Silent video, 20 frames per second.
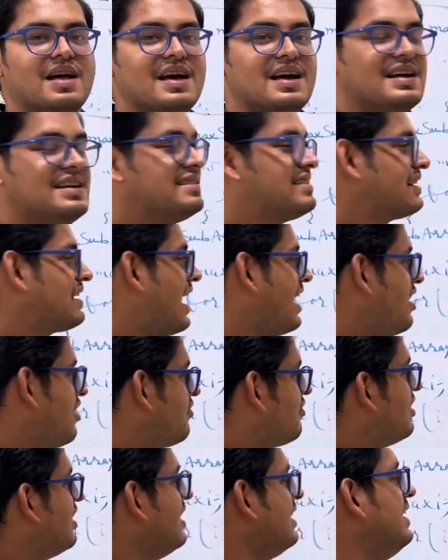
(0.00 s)
is a kind
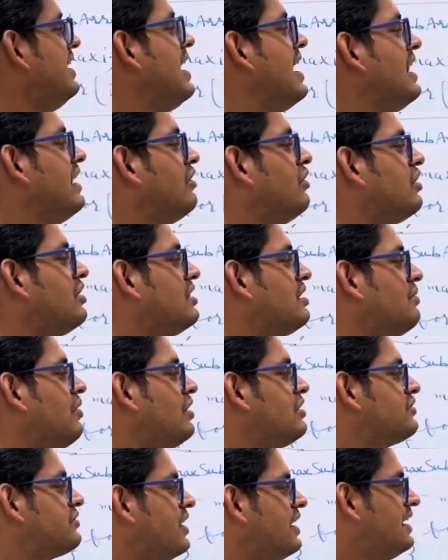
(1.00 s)
of greedy algorithm
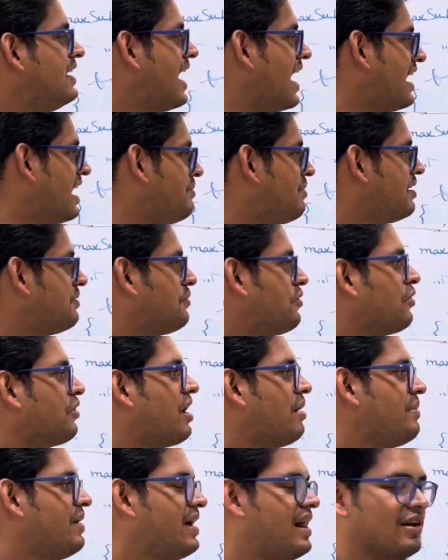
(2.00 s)
also and dynamic
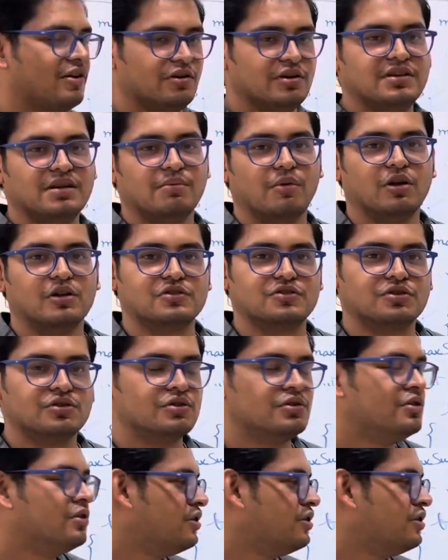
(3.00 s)
programming algorithm also.